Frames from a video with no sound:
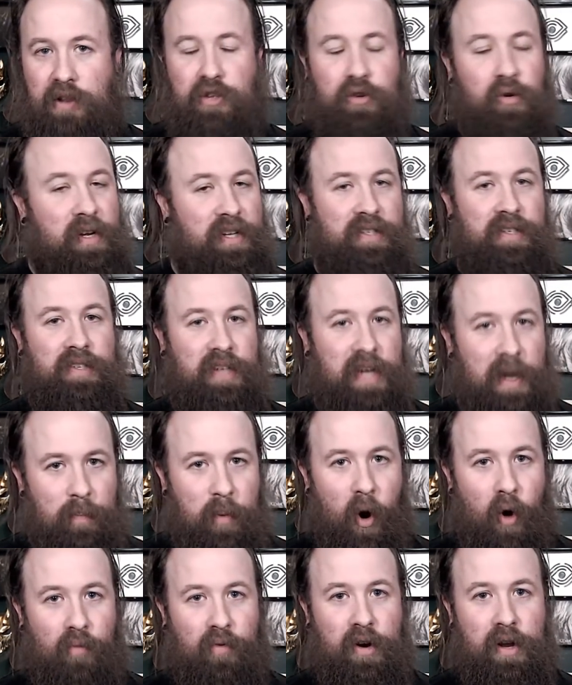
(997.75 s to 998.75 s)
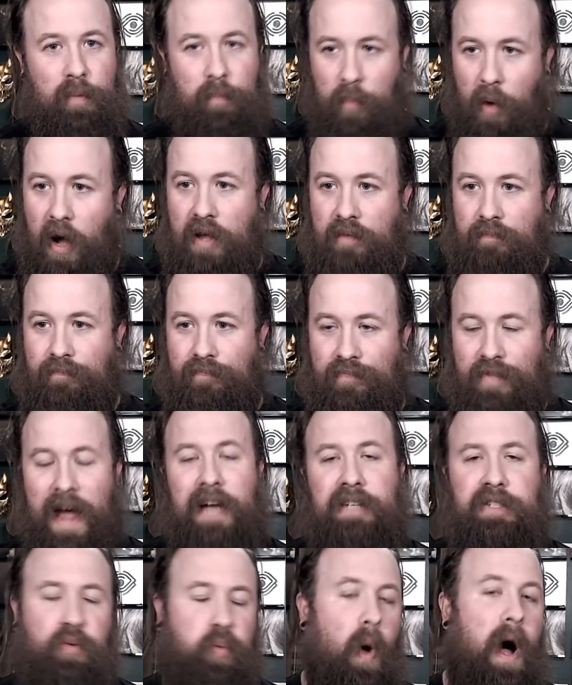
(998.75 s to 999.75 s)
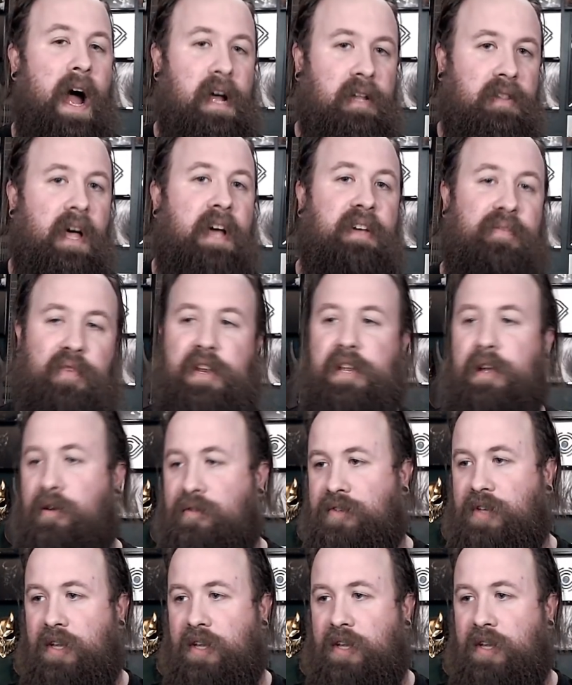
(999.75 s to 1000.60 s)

You can skip over it, but that's why I like videos